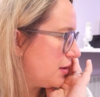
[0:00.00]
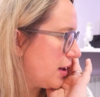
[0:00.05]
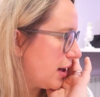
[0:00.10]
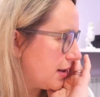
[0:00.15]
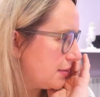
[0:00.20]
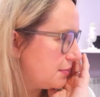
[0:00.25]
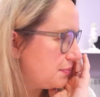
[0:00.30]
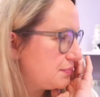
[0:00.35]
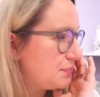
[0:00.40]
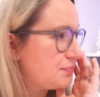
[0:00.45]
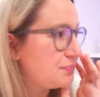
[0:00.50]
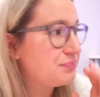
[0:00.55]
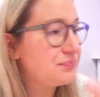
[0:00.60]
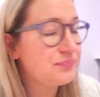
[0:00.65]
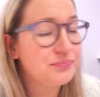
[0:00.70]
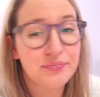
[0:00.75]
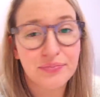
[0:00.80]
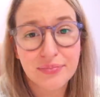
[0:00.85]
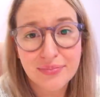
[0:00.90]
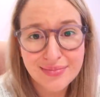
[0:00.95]
that.
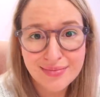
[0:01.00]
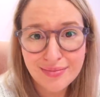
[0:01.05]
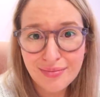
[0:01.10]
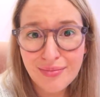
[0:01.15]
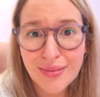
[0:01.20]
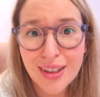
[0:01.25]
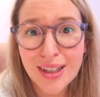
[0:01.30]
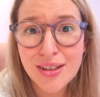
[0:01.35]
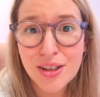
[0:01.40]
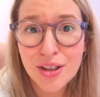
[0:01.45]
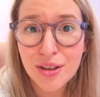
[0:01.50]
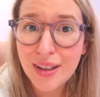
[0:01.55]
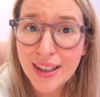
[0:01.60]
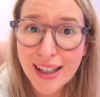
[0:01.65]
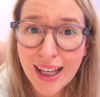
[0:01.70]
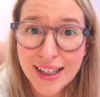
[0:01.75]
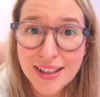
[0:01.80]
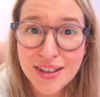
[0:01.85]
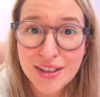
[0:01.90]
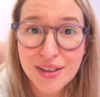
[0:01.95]
So I'll
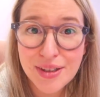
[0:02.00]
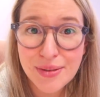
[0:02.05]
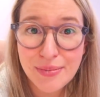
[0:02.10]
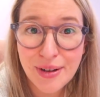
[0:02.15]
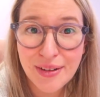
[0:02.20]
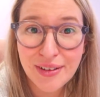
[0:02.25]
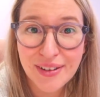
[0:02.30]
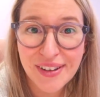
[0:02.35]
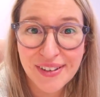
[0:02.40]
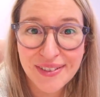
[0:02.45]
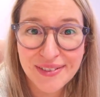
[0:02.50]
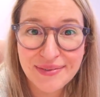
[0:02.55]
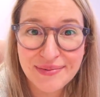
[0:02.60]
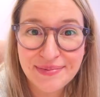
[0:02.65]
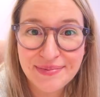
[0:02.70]
catch you tomorrow.